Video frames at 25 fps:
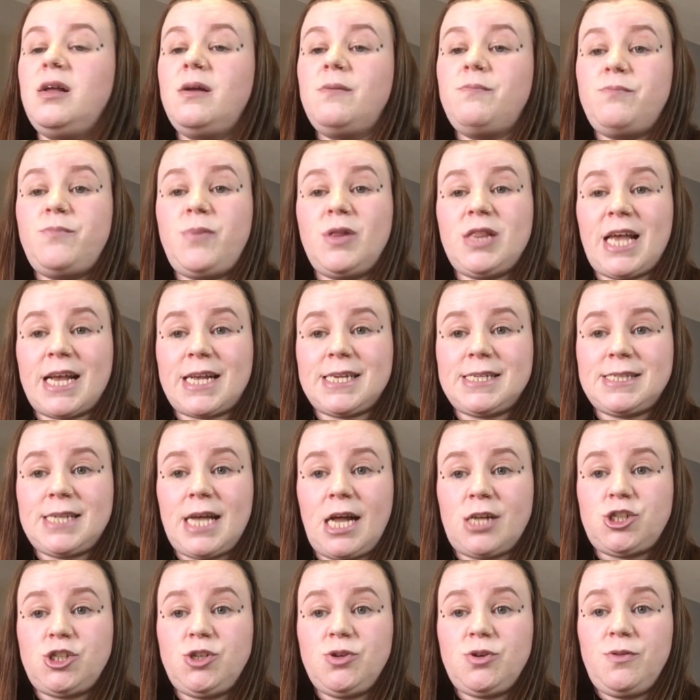But like I
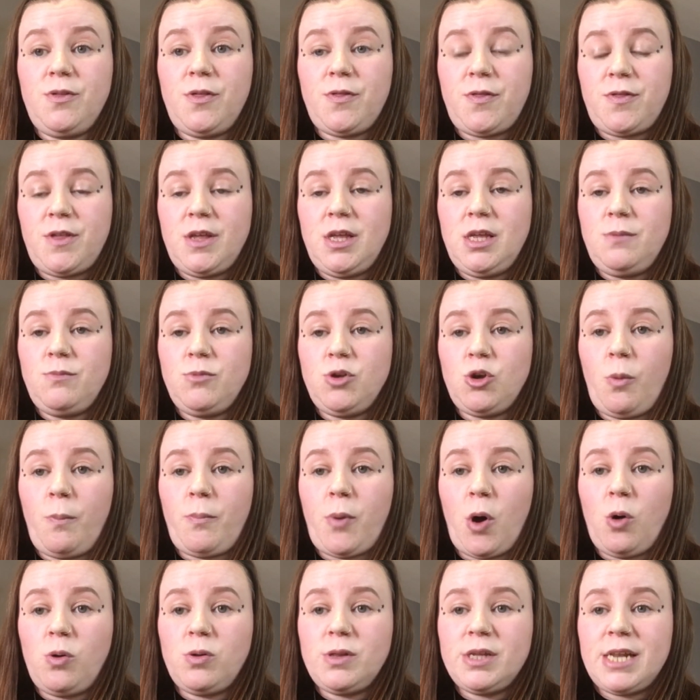said, you can theme your
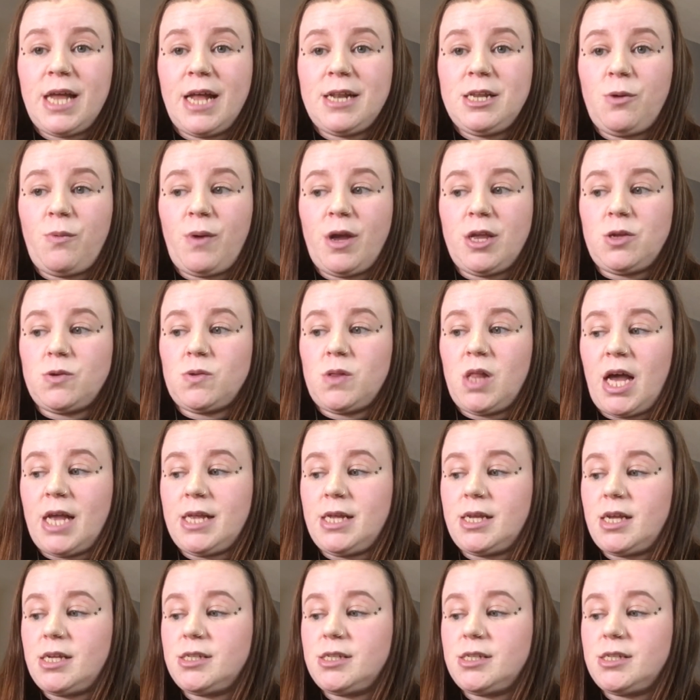bowl in any way you like.